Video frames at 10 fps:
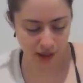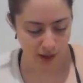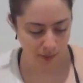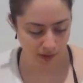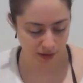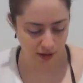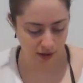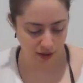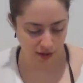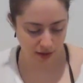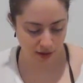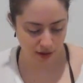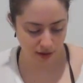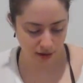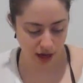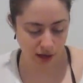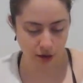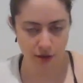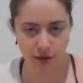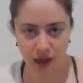but the
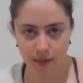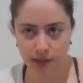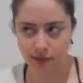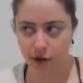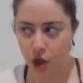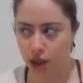color theme is very